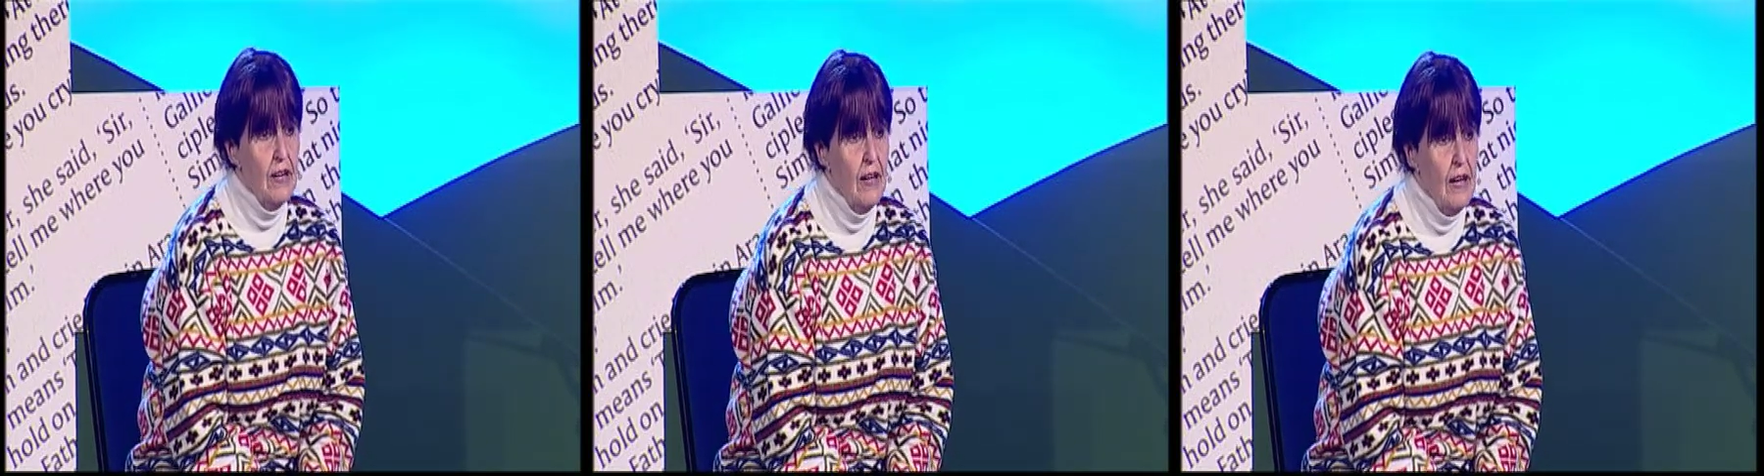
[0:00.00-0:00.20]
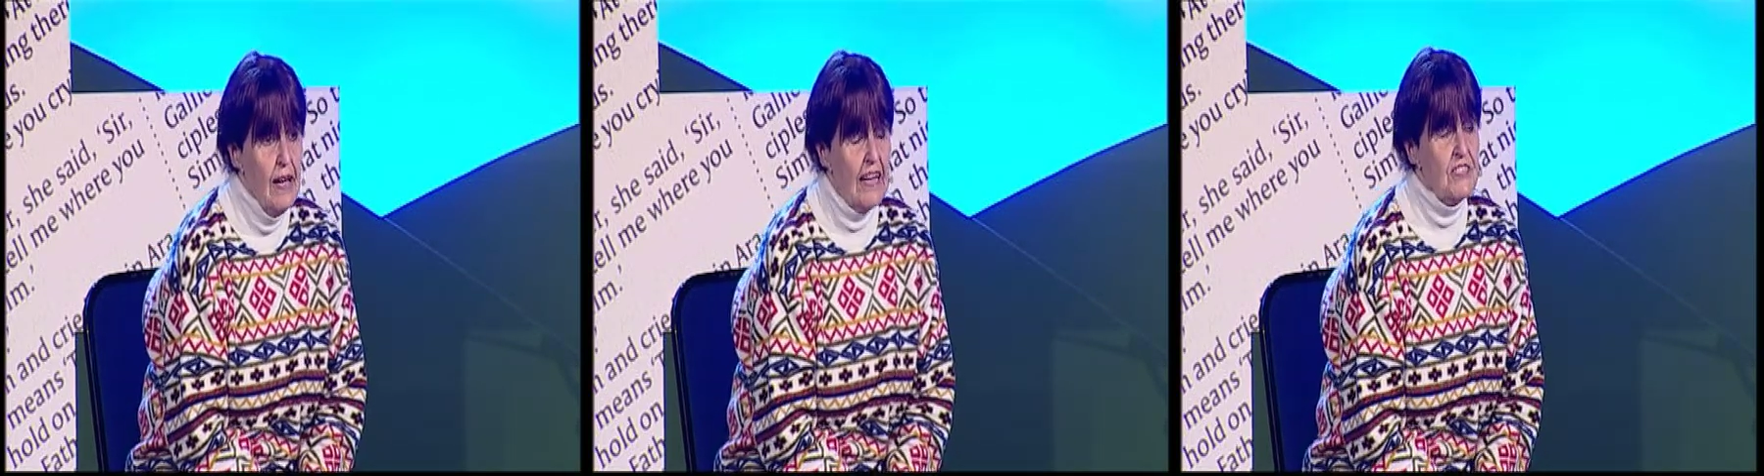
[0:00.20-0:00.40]

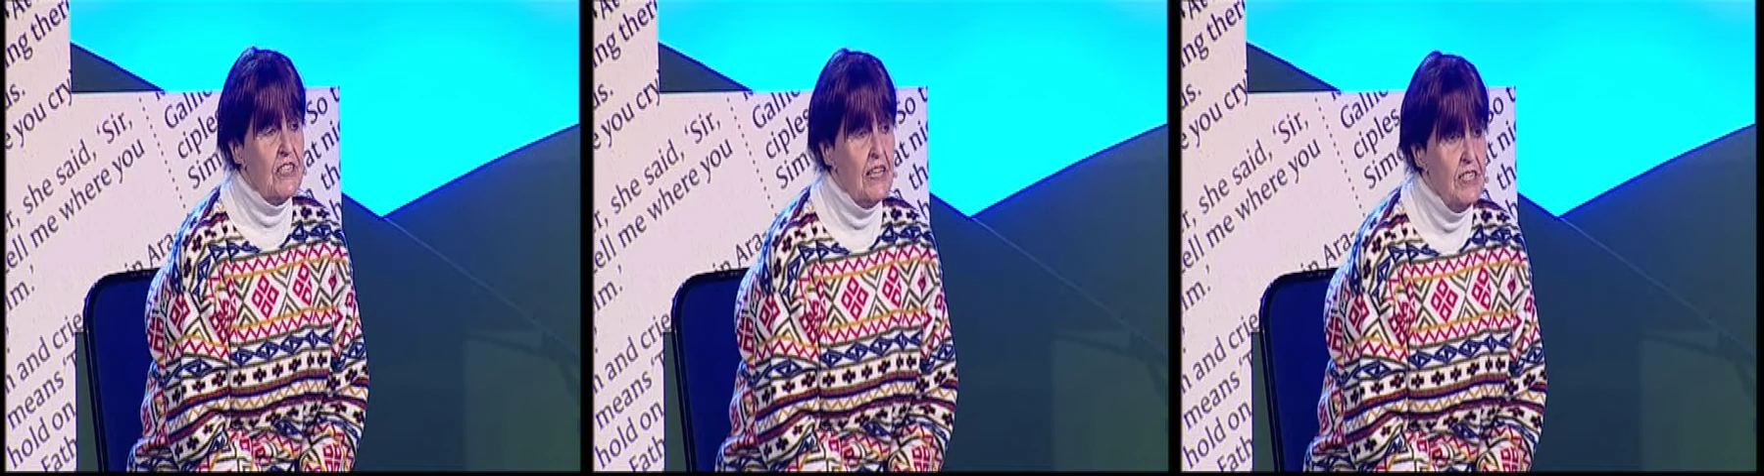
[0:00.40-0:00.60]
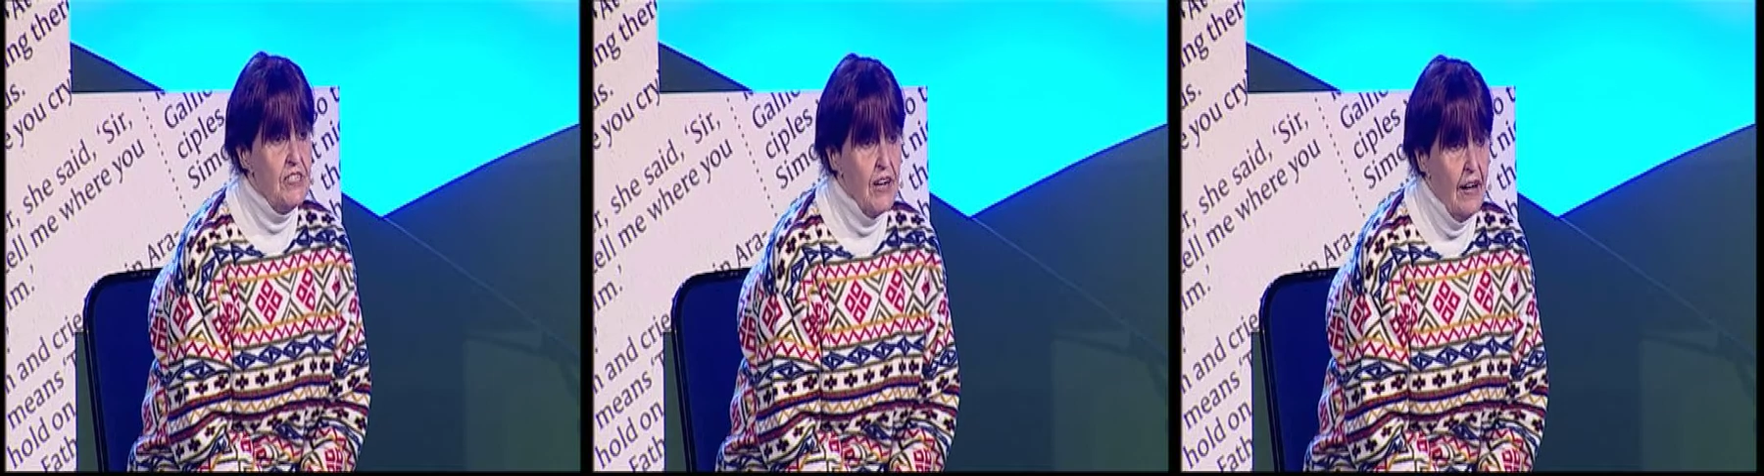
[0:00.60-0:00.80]
as he
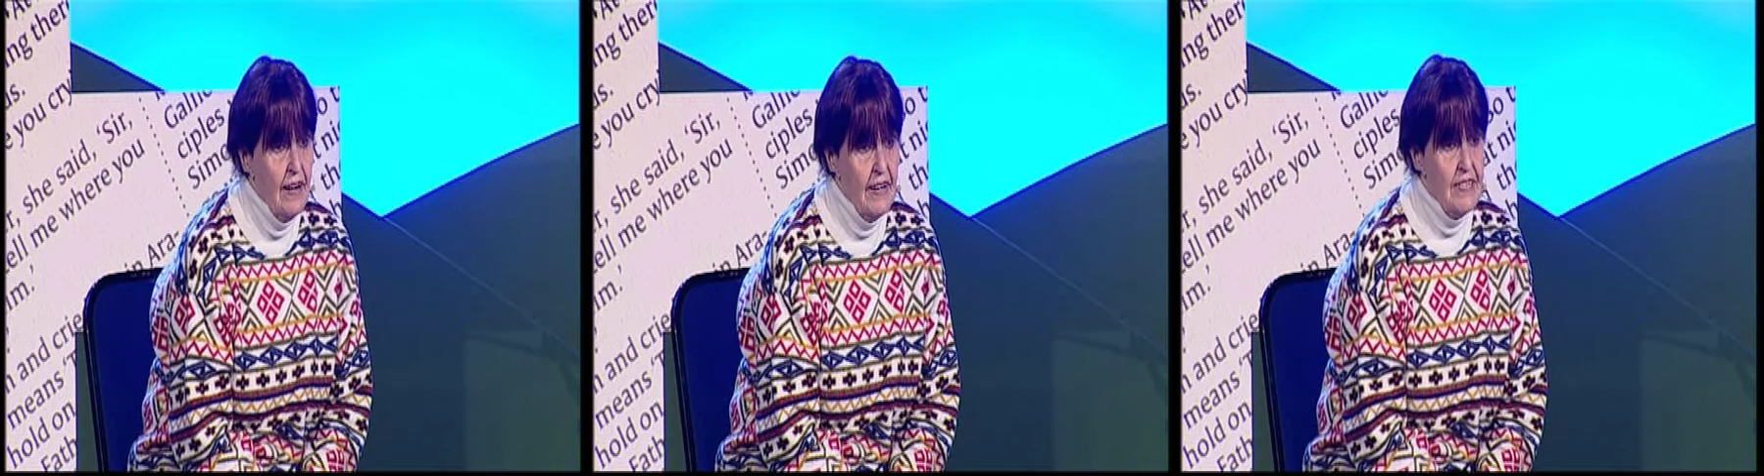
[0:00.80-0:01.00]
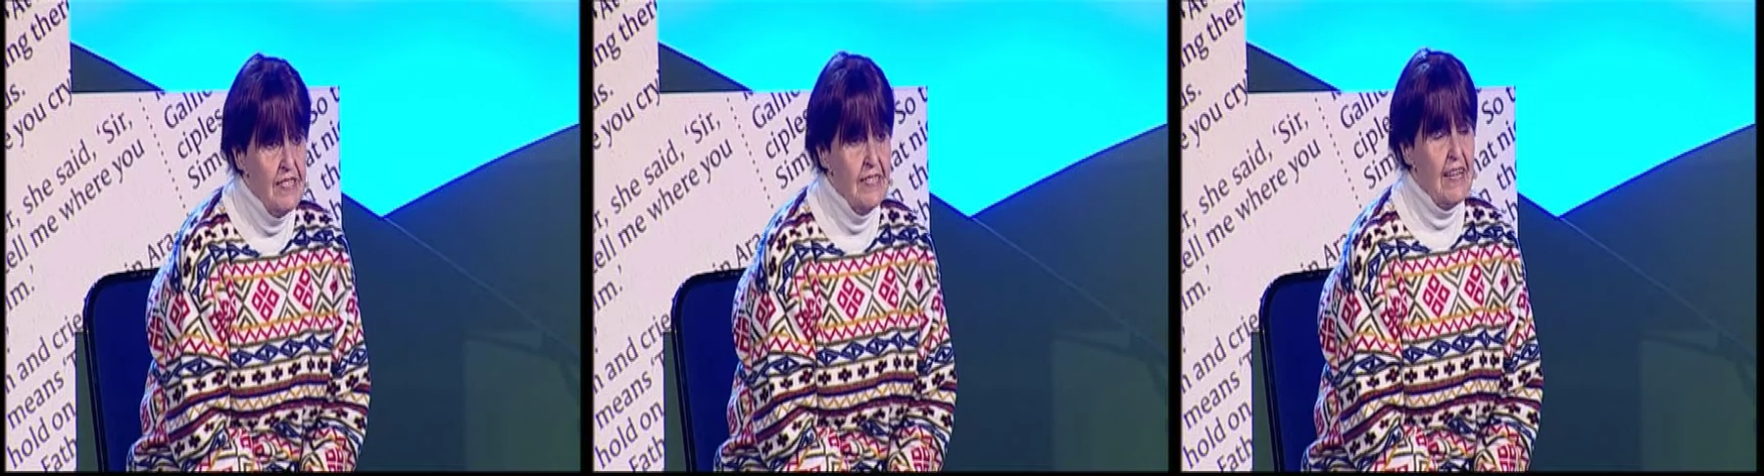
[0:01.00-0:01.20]

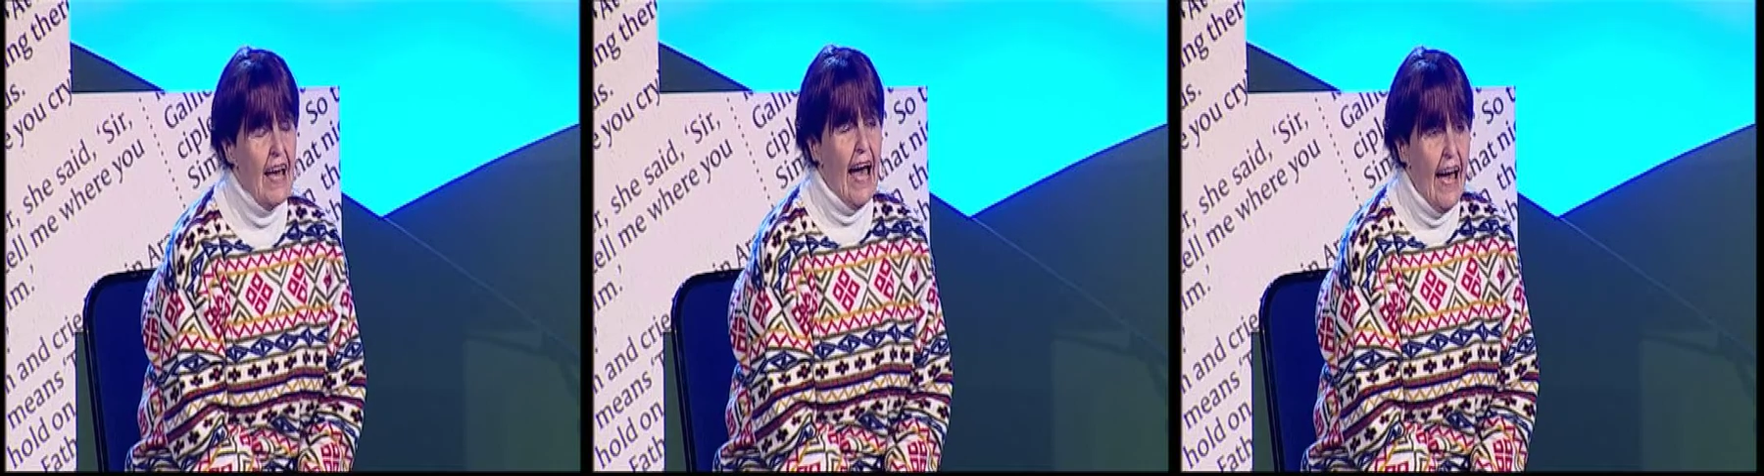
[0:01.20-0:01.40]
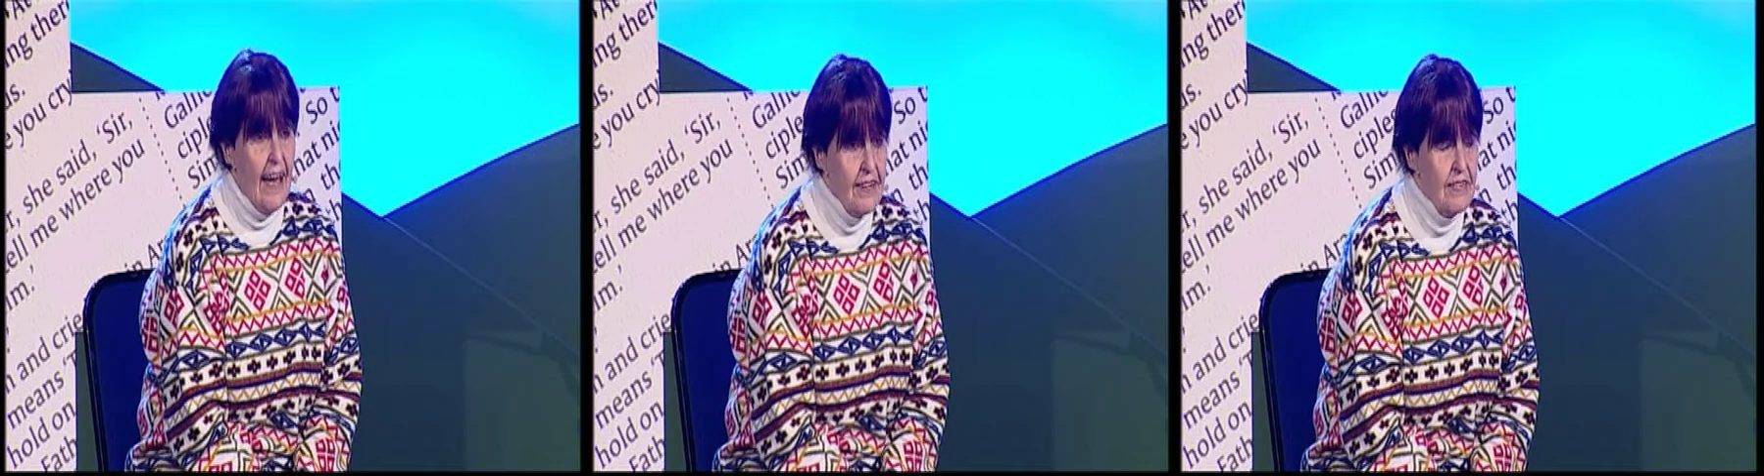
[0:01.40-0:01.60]
died in
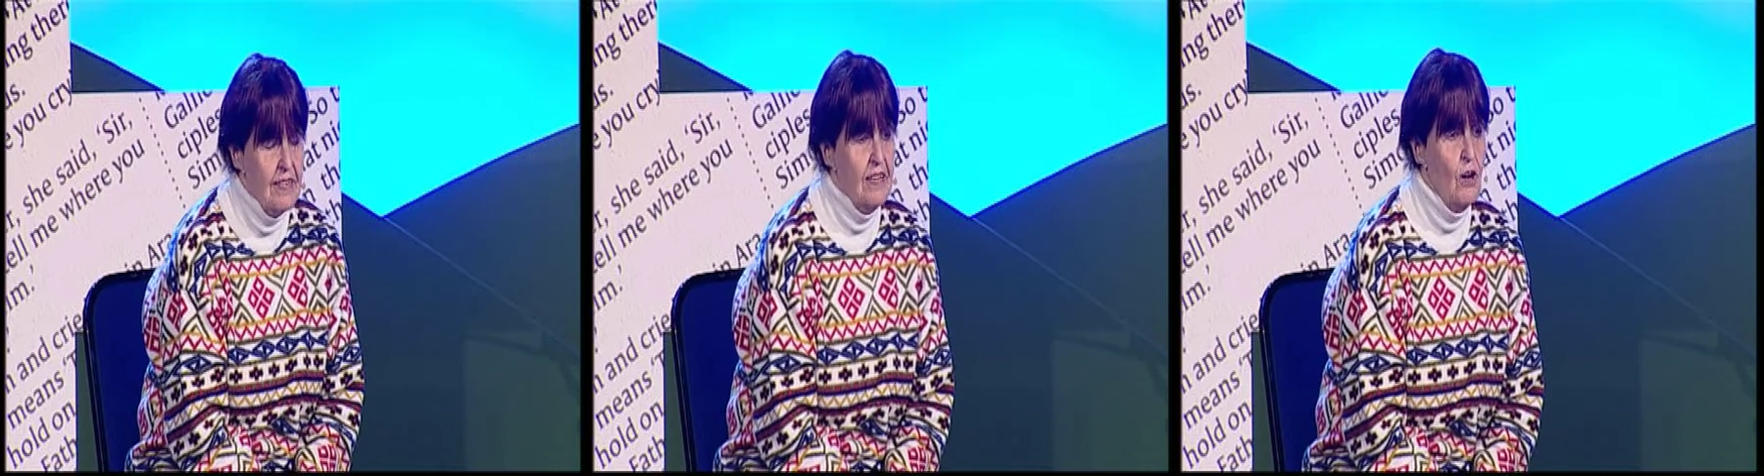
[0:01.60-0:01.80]
agony